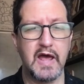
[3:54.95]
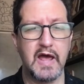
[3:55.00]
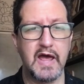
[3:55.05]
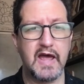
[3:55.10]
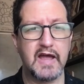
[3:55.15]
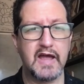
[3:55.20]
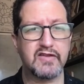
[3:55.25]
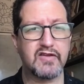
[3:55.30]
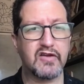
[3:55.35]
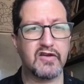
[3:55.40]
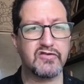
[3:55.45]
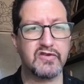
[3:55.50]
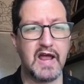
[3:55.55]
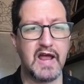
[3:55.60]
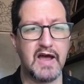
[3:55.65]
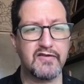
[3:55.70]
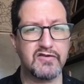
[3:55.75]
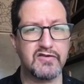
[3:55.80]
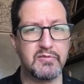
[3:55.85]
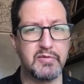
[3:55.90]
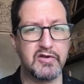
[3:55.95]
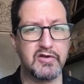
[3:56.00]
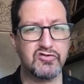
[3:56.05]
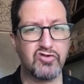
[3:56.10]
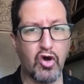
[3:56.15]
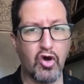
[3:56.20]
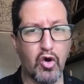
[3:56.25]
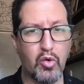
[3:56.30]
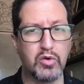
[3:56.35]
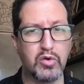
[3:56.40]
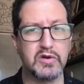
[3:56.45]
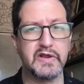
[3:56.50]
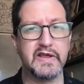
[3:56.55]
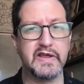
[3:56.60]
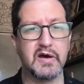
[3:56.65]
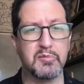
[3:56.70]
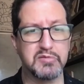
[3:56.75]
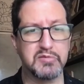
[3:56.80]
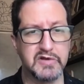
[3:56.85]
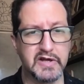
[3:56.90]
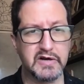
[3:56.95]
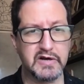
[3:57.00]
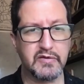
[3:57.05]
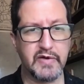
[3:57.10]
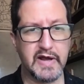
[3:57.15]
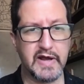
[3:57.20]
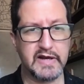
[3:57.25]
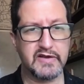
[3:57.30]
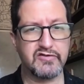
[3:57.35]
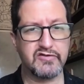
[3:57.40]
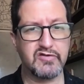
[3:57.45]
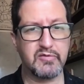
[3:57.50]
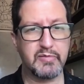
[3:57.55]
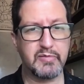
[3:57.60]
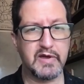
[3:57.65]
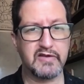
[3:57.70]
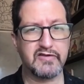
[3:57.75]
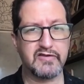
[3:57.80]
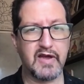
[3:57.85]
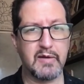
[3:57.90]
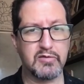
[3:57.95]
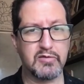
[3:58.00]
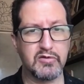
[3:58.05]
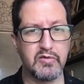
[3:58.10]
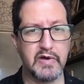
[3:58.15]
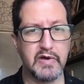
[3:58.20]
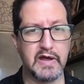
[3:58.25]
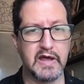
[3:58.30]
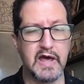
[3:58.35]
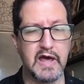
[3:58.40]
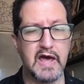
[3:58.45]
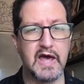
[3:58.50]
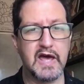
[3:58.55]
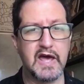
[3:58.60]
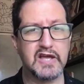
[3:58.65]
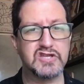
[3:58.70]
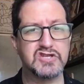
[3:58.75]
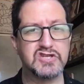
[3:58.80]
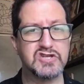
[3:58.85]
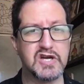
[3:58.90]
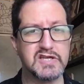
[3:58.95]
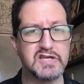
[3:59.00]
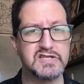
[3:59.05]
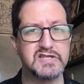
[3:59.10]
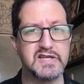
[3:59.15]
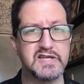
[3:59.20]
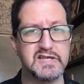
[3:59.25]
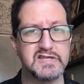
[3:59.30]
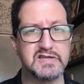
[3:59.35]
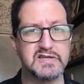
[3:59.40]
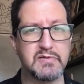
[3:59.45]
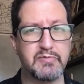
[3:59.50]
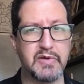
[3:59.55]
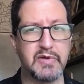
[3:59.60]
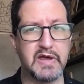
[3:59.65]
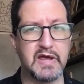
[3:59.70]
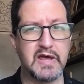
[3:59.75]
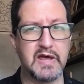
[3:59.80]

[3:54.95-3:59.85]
It doesn't have to be totally obliterated to be a type 3. It just needs to be